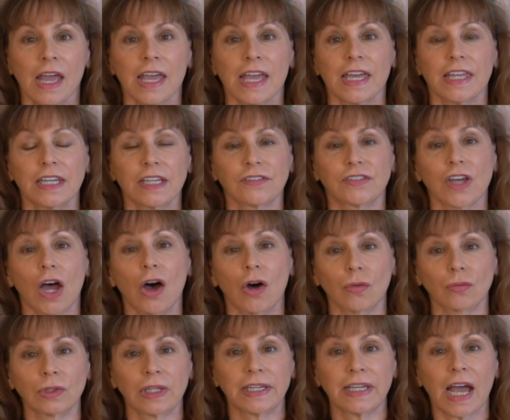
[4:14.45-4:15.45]
It is
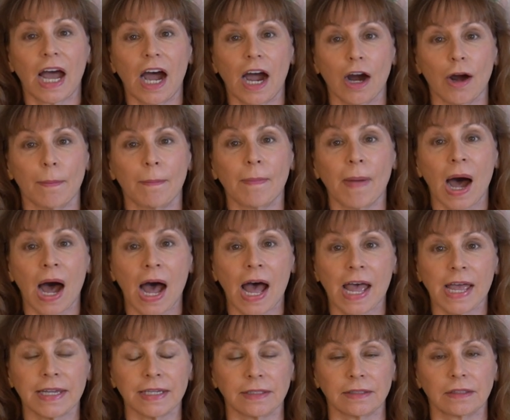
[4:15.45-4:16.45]
only our
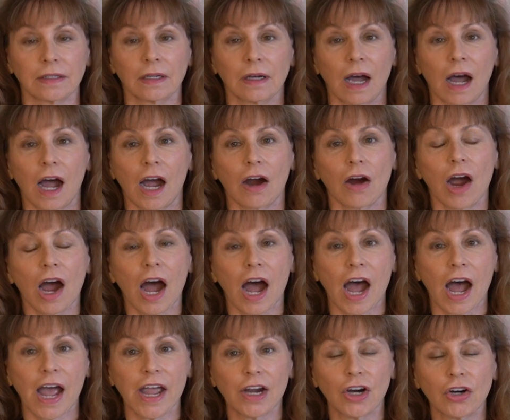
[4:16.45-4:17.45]
mind, our
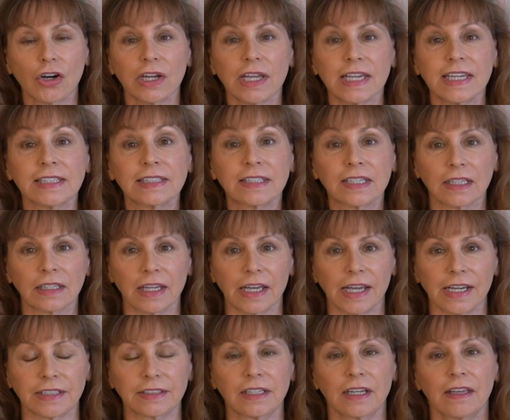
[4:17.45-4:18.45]
higher
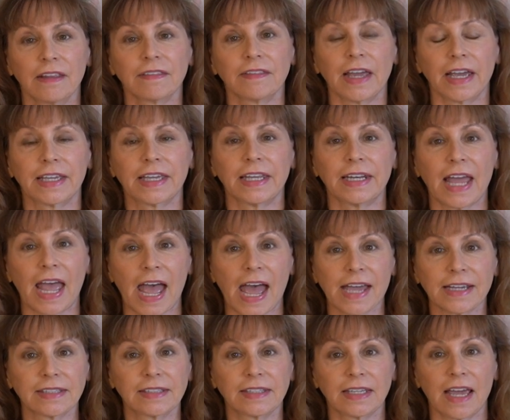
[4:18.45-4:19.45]
intellect, that can
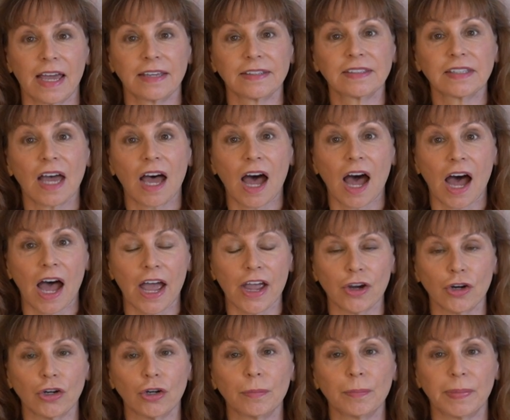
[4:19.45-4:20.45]
access
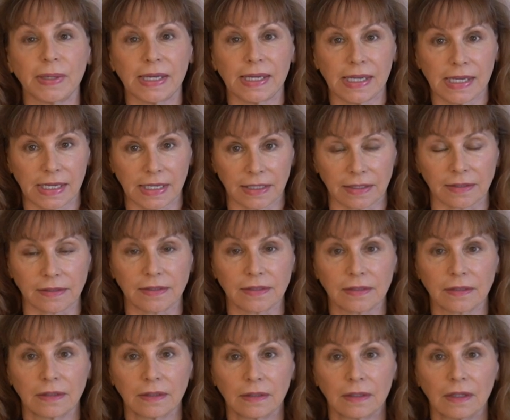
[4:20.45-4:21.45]
higher
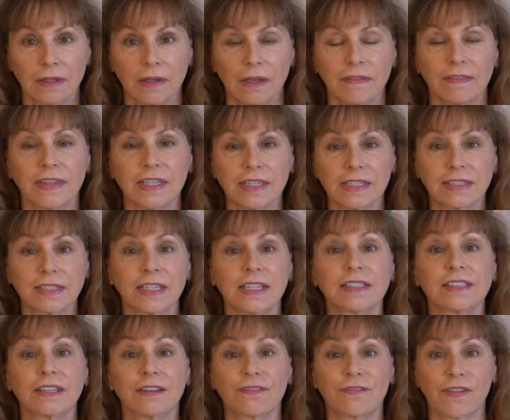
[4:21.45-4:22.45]
beings. This
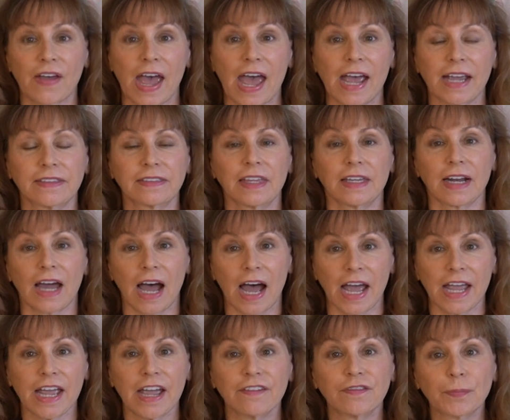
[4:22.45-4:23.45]
is a fact that
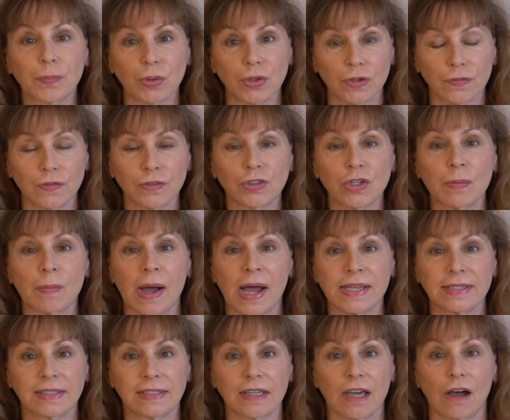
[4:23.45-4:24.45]
I have proven to
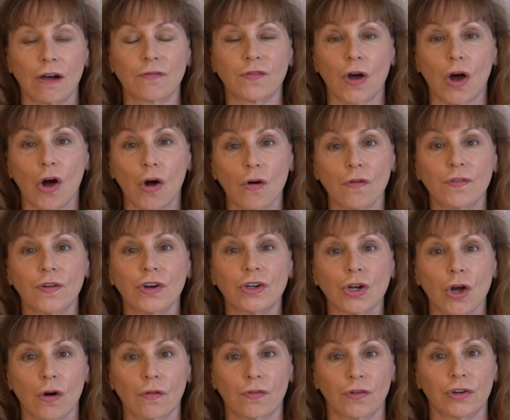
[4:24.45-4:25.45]
myself over
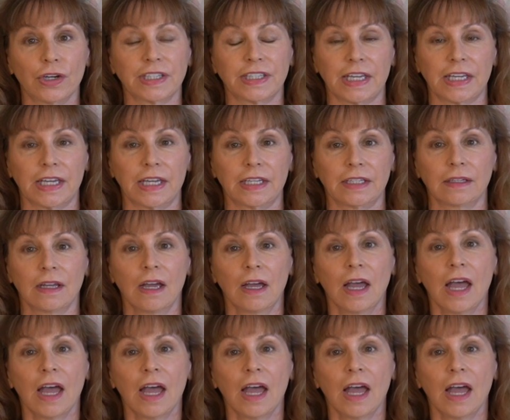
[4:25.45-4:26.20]
and over again,